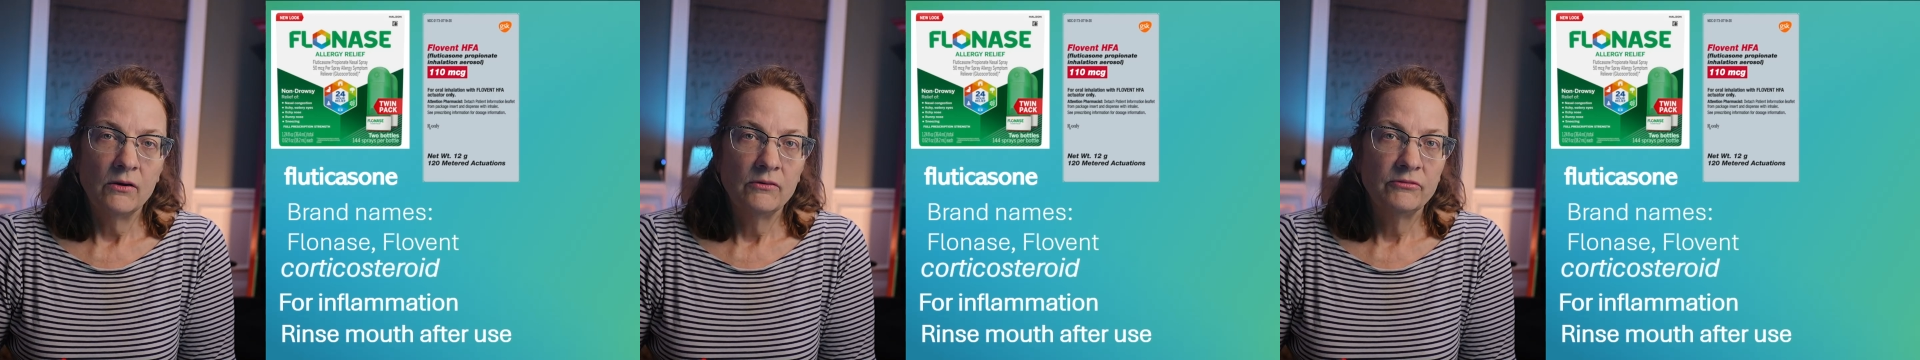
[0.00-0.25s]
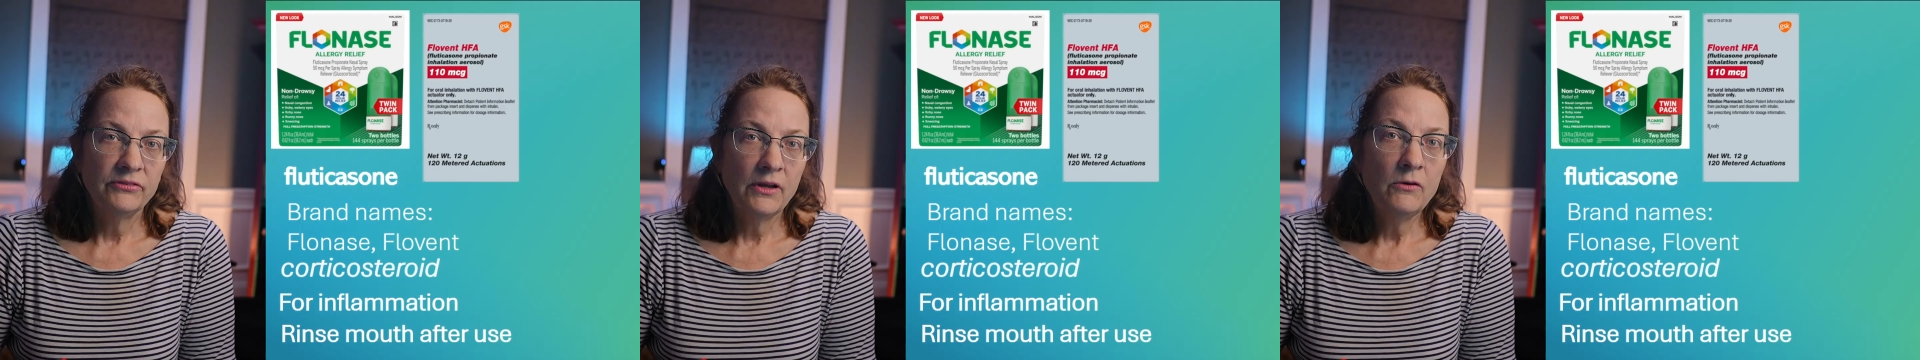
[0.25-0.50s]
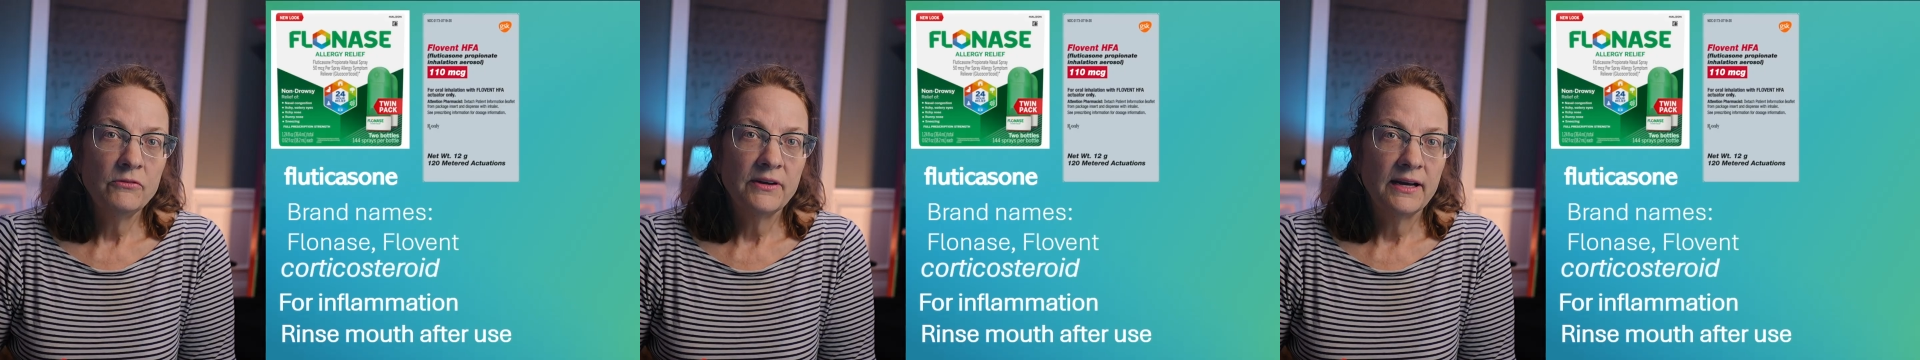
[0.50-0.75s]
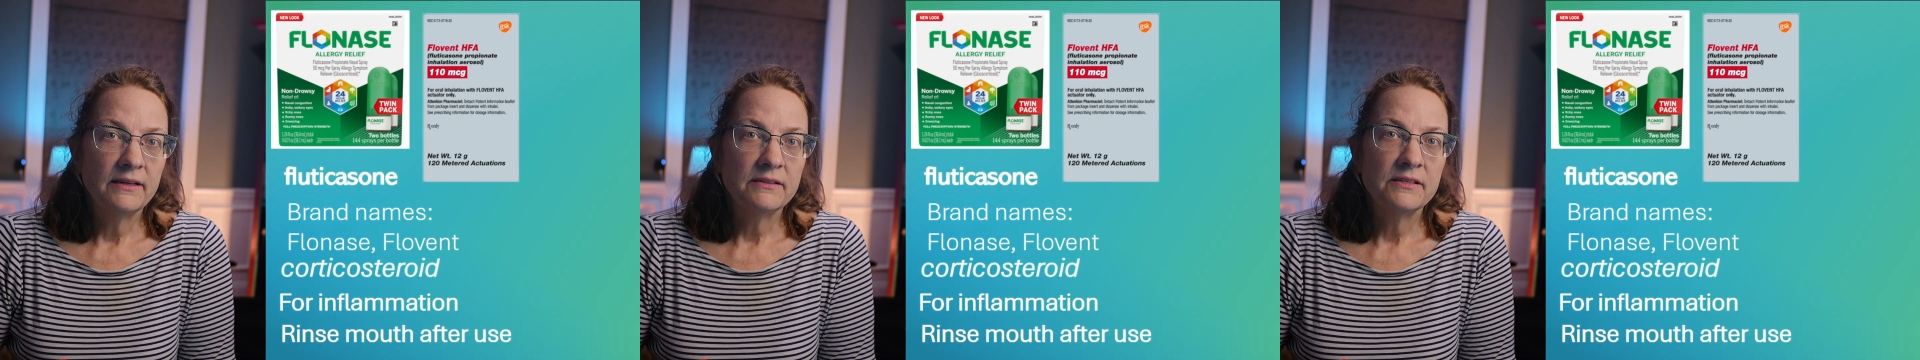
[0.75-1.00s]

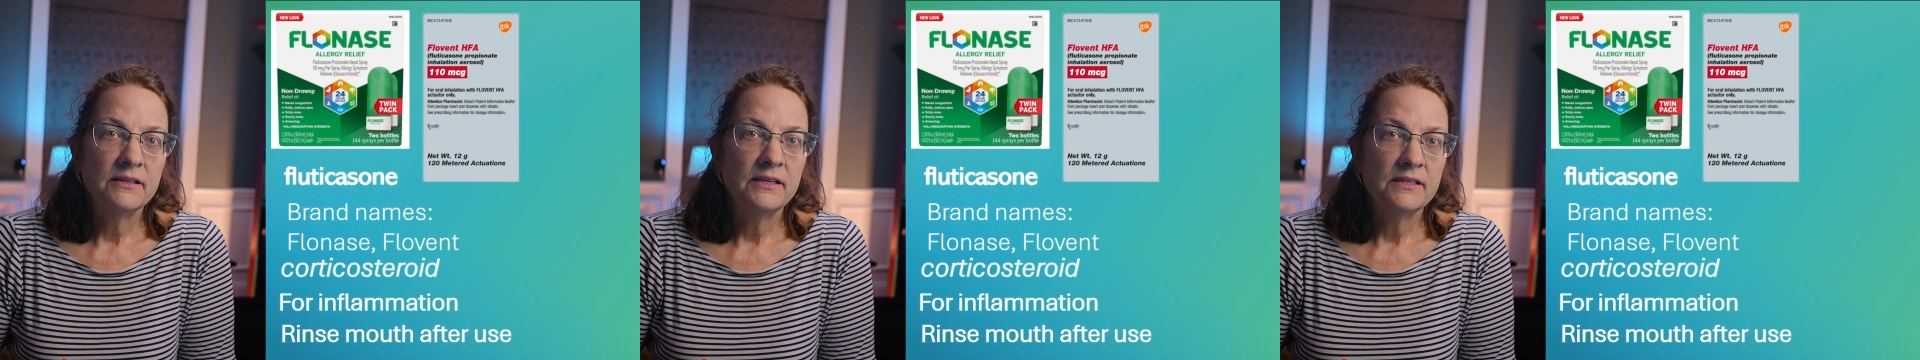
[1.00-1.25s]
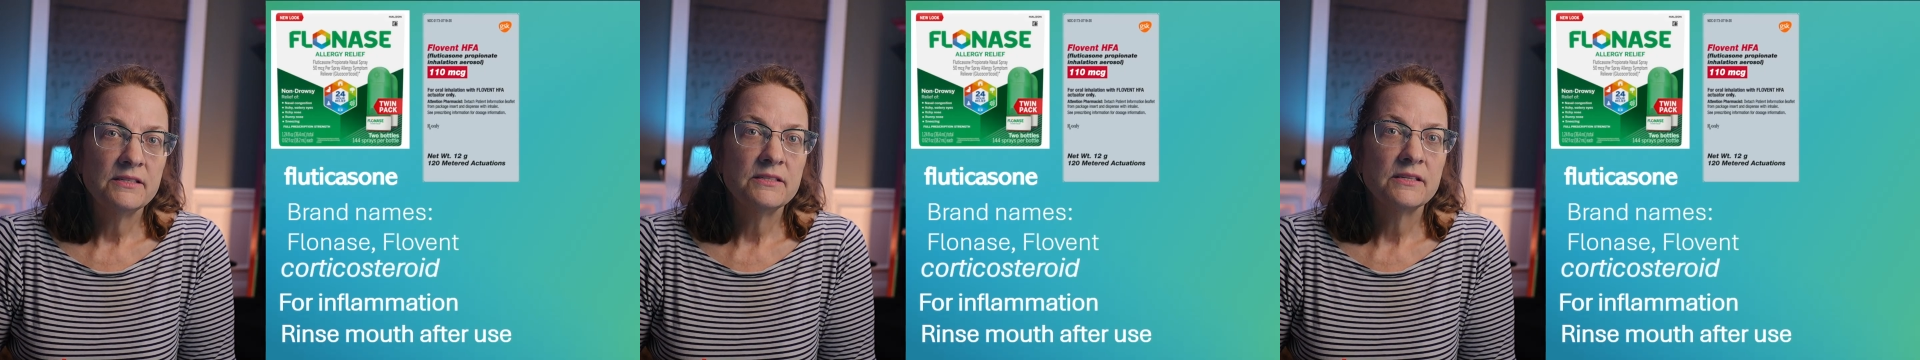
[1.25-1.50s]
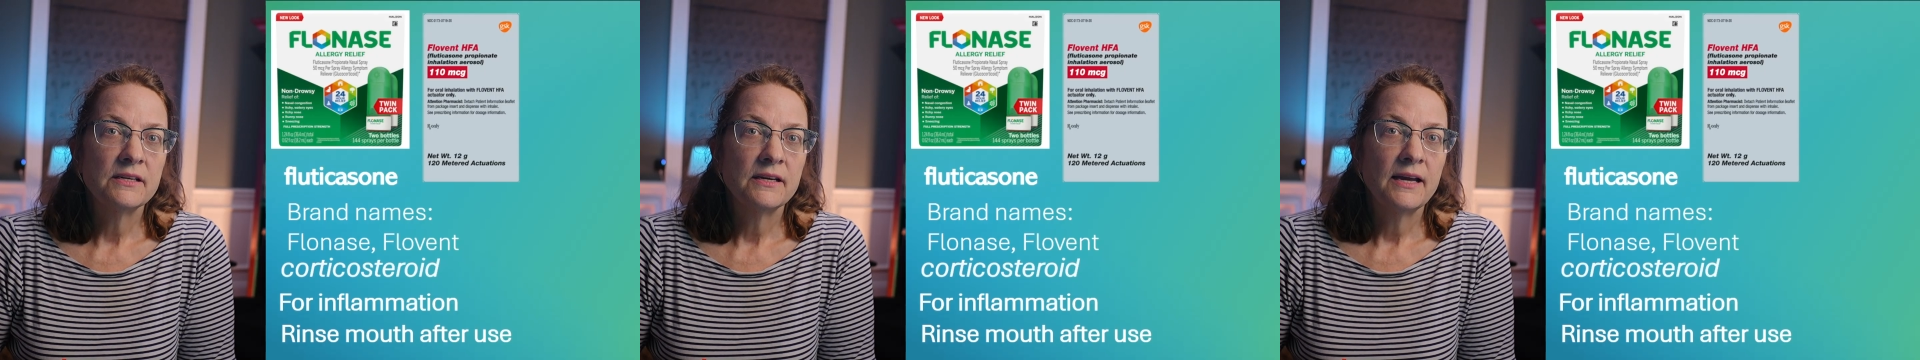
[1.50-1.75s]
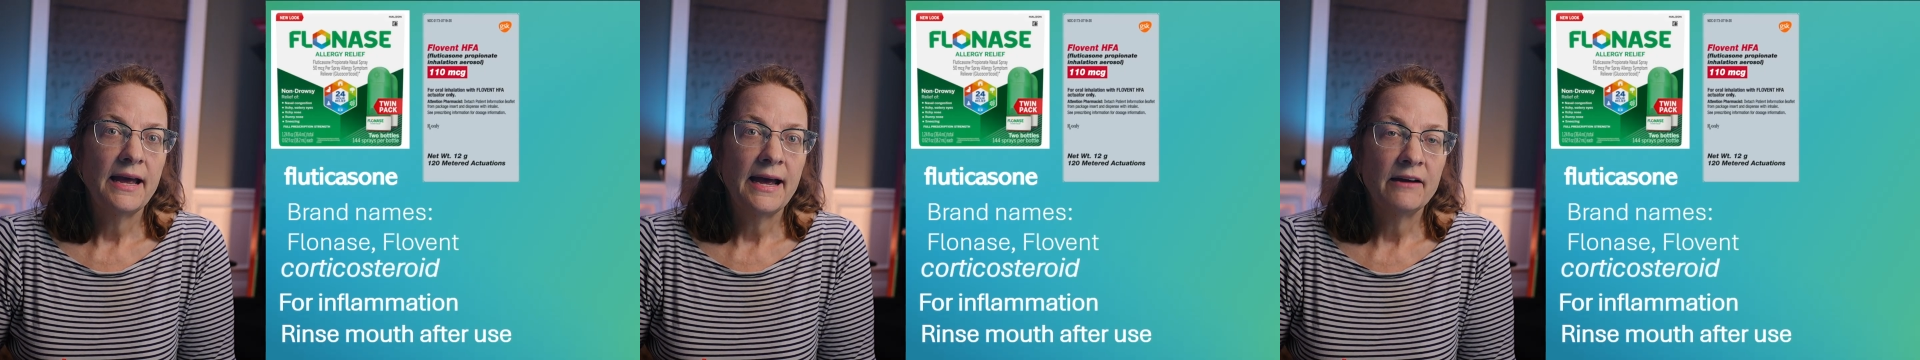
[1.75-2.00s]
Flovent is
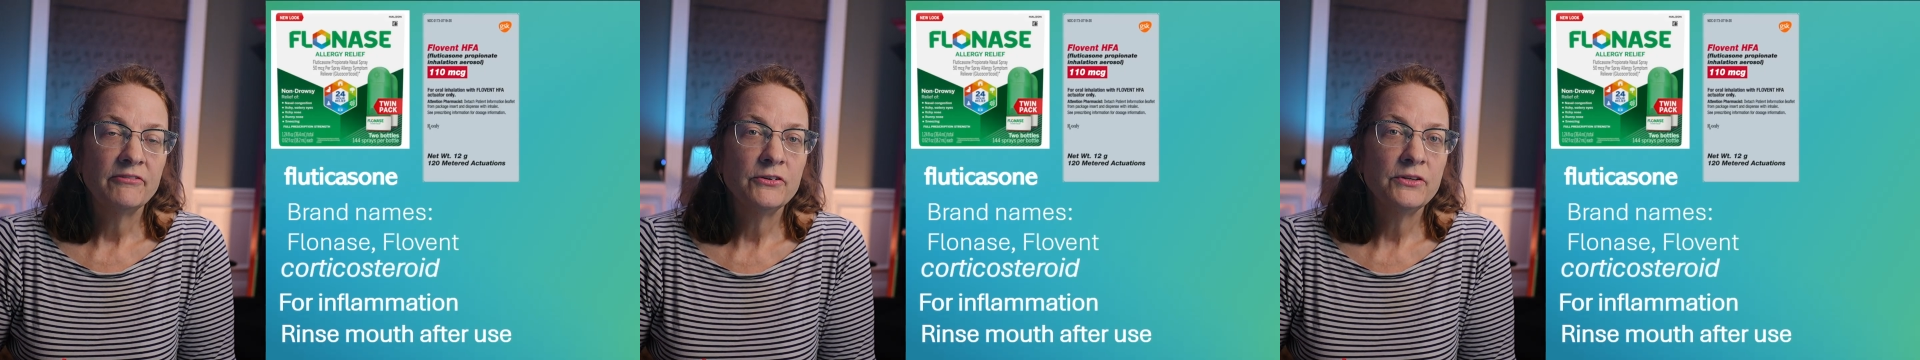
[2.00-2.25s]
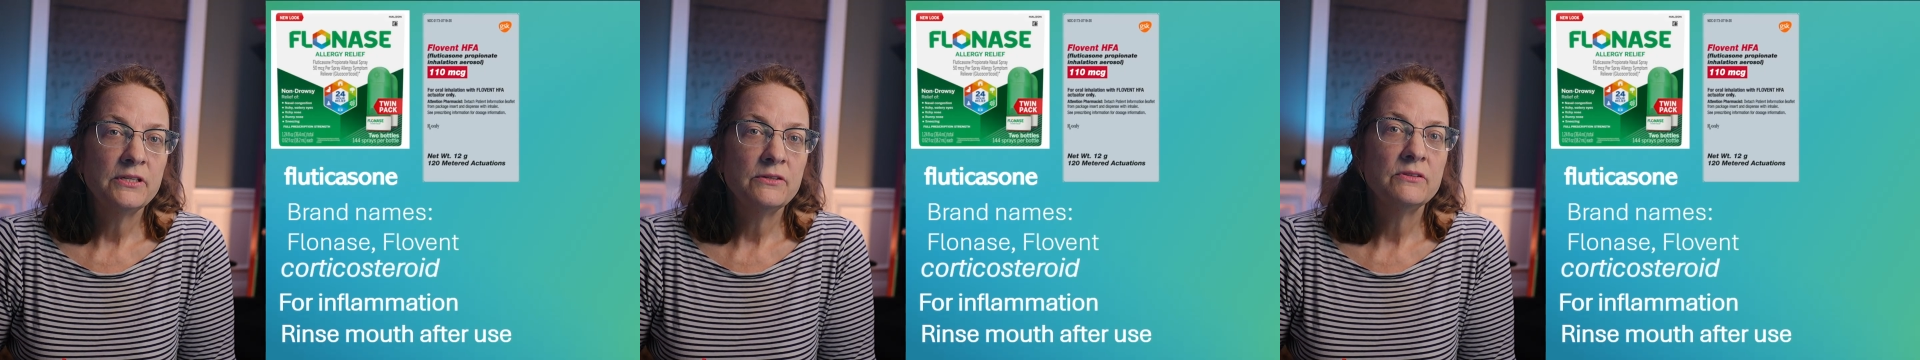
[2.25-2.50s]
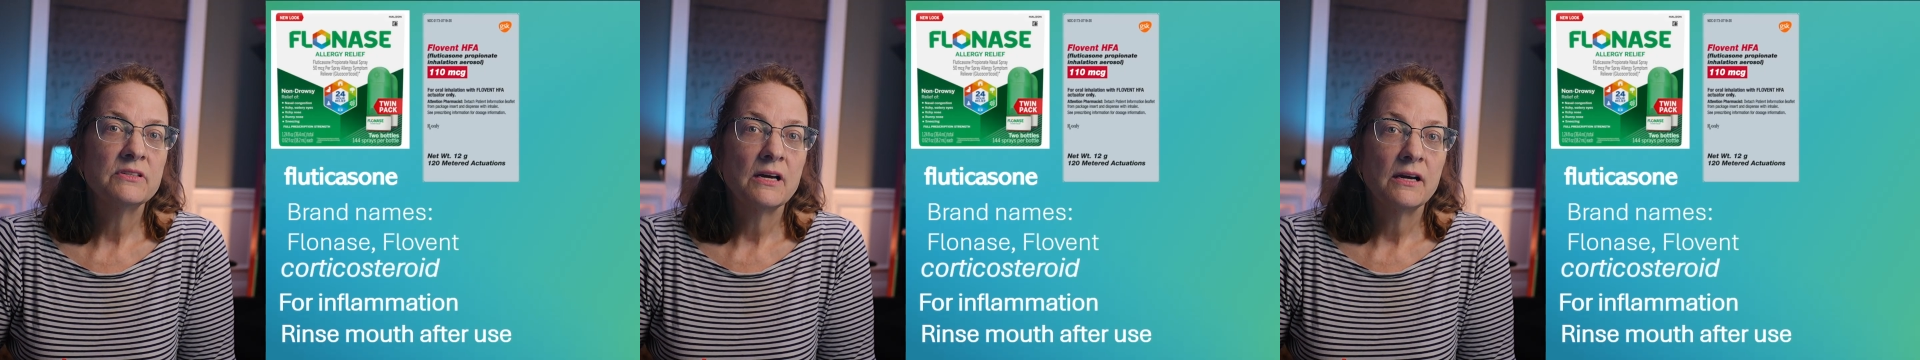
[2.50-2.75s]
after use,